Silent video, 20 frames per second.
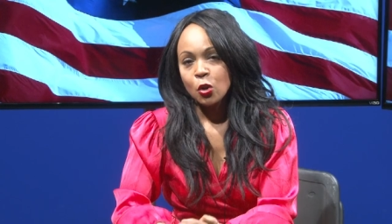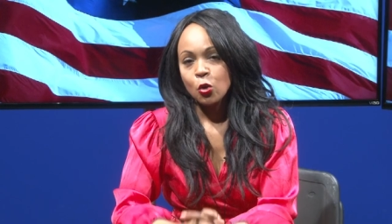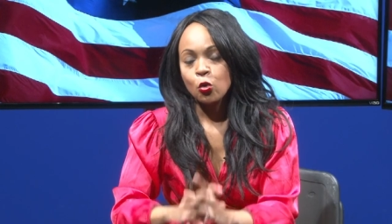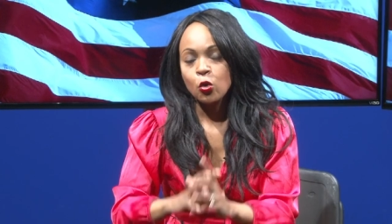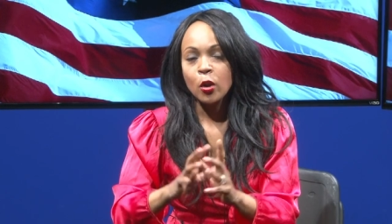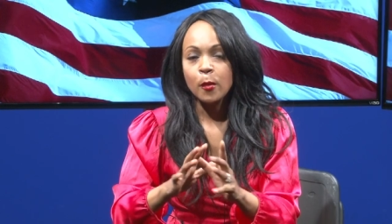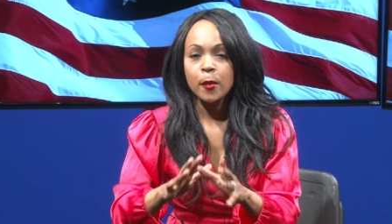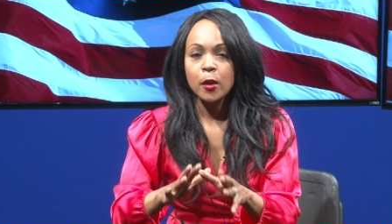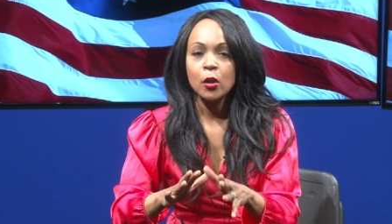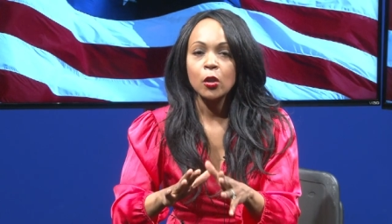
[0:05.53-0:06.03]

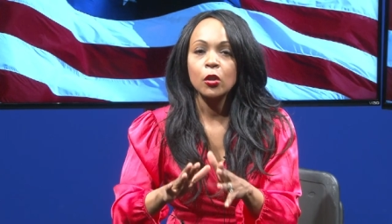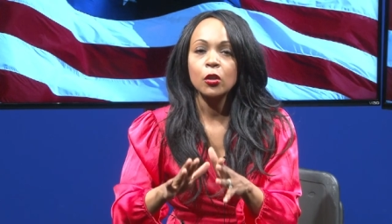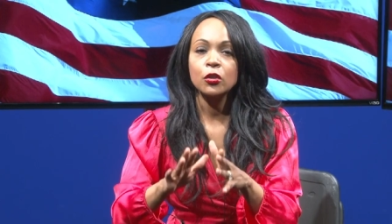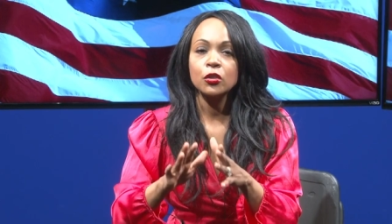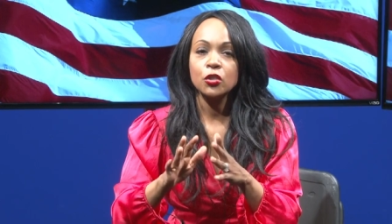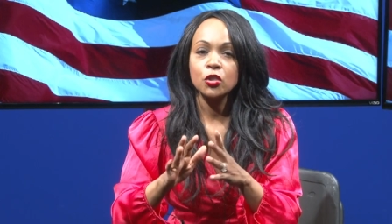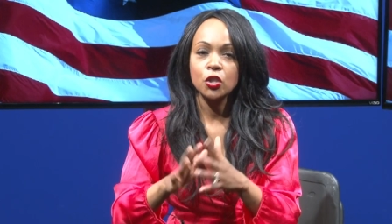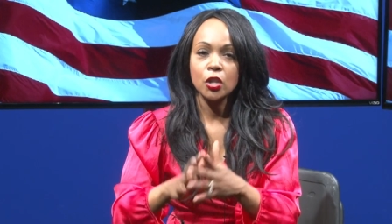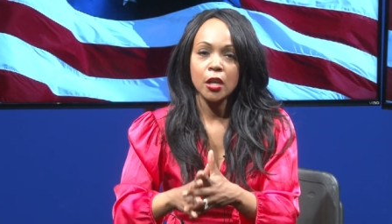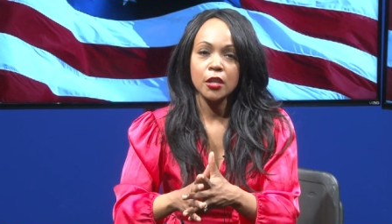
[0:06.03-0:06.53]
Criminal
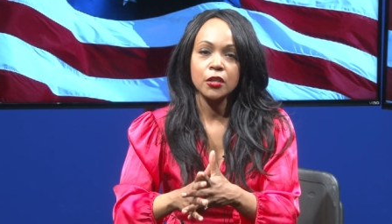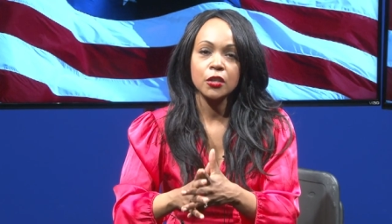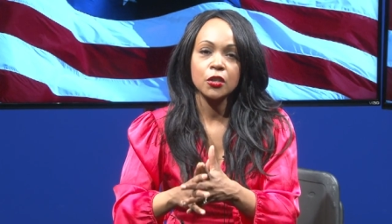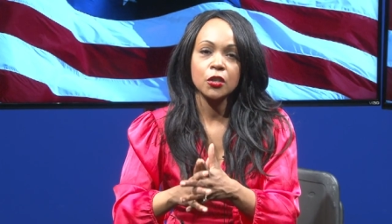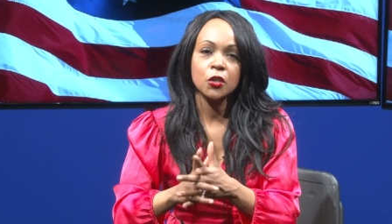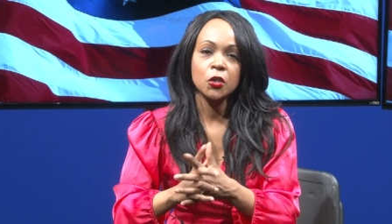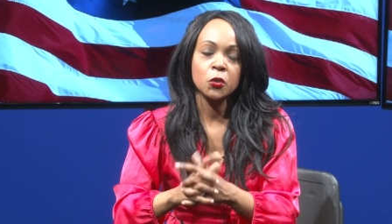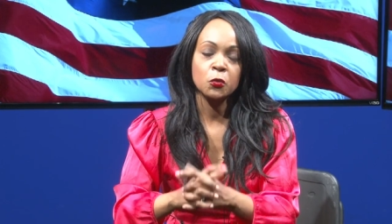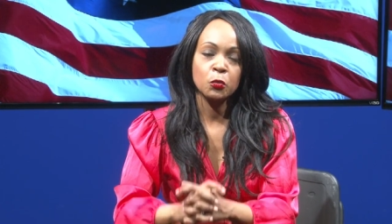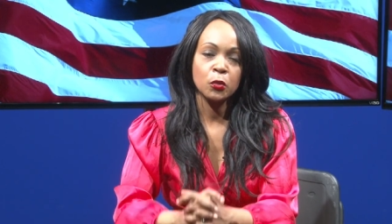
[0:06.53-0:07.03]

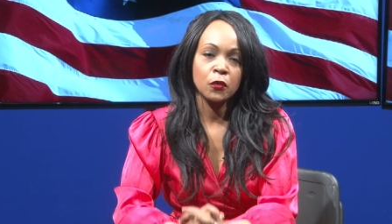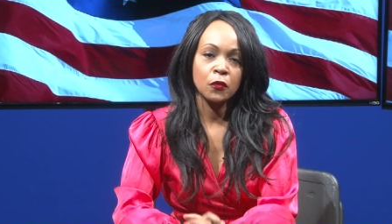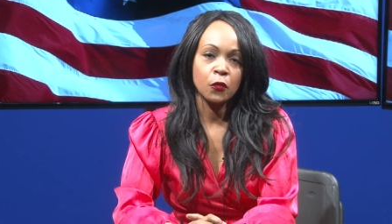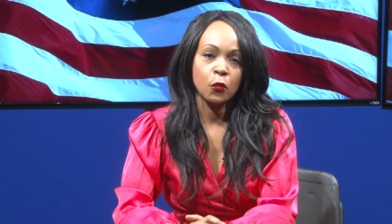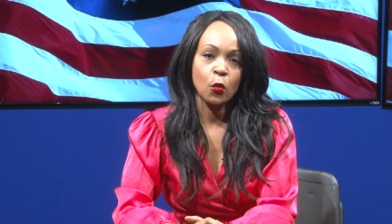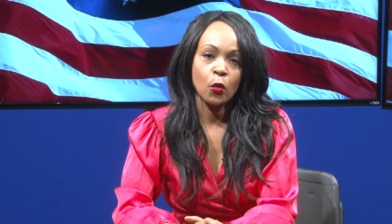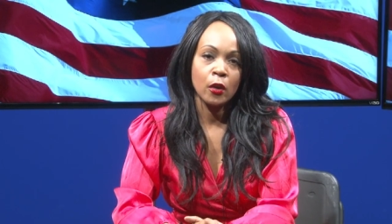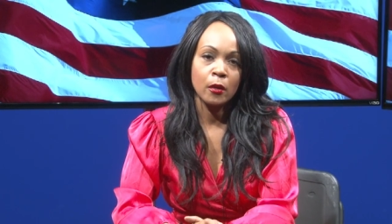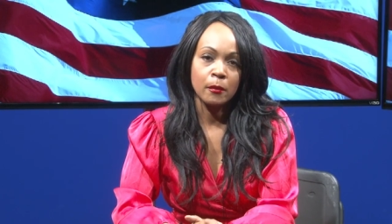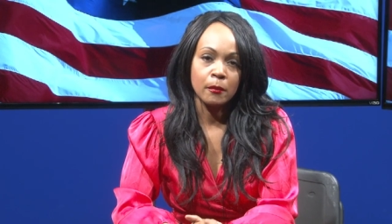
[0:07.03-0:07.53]
justice
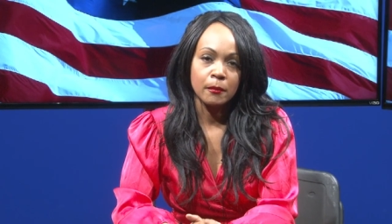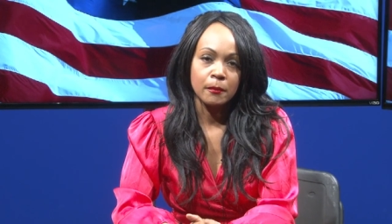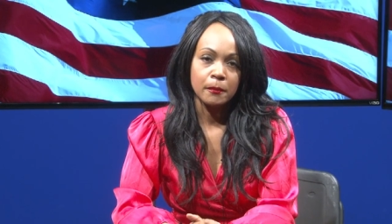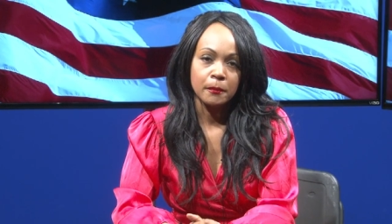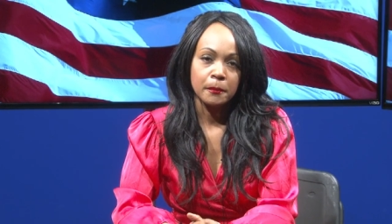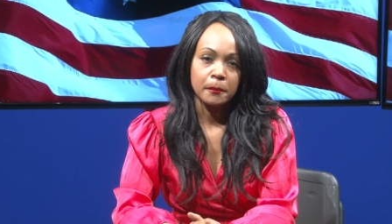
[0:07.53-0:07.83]
reform.